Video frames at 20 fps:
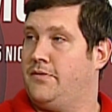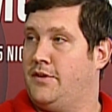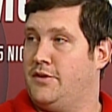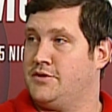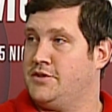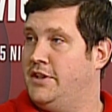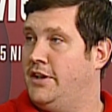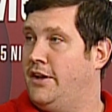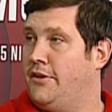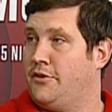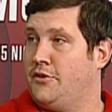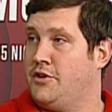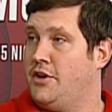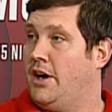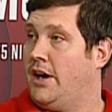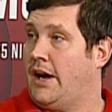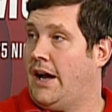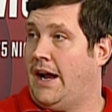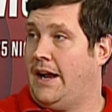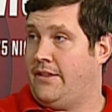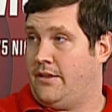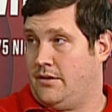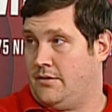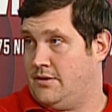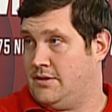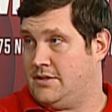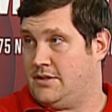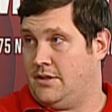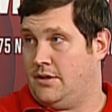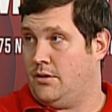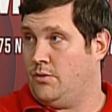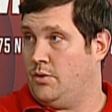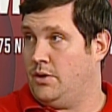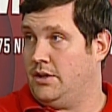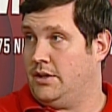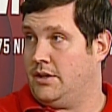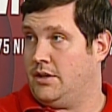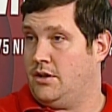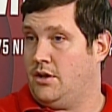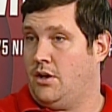there's another young guy there this year. Really,